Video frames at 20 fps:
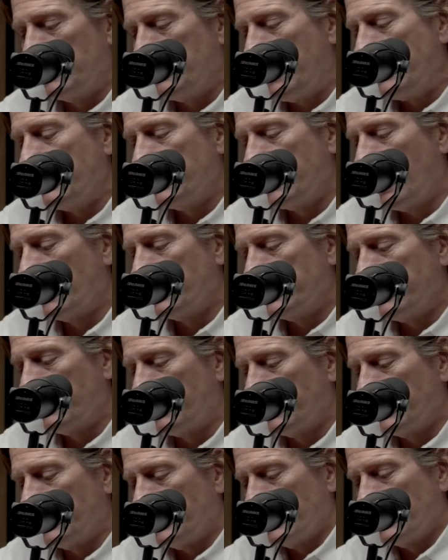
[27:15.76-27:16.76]
maybe our
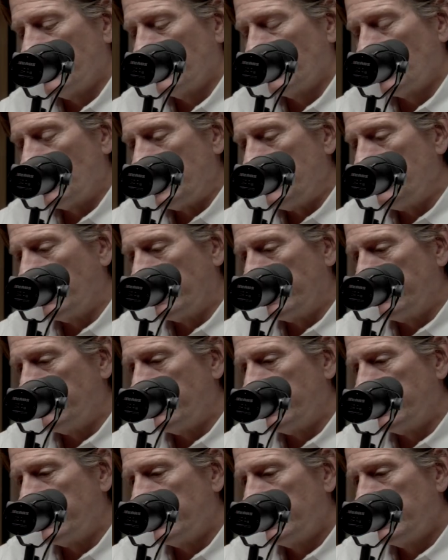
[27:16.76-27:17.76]
differences is we believe
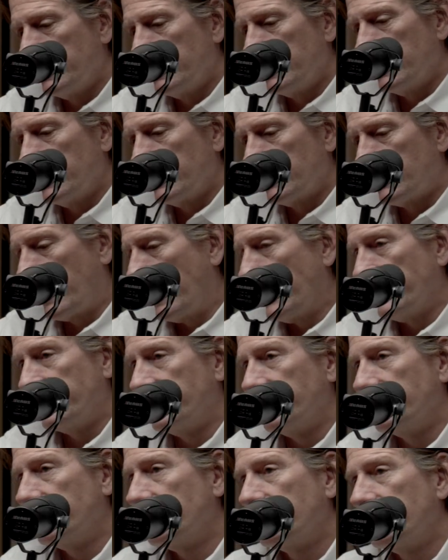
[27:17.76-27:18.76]
that
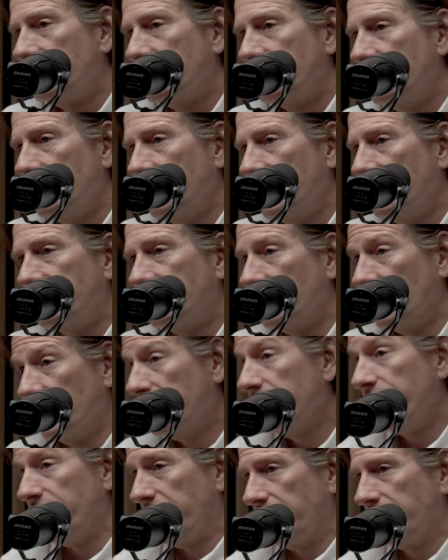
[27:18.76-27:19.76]
Christ is still
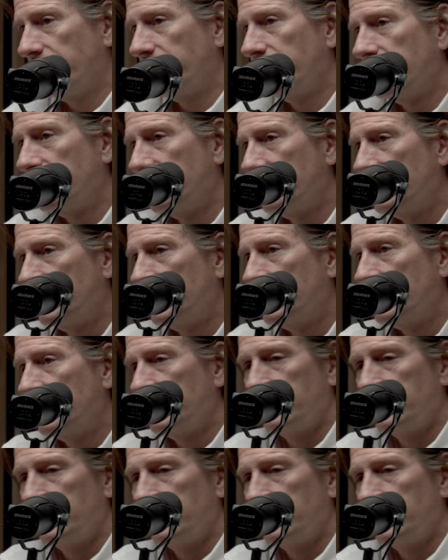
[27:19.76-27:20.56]
living. Yeah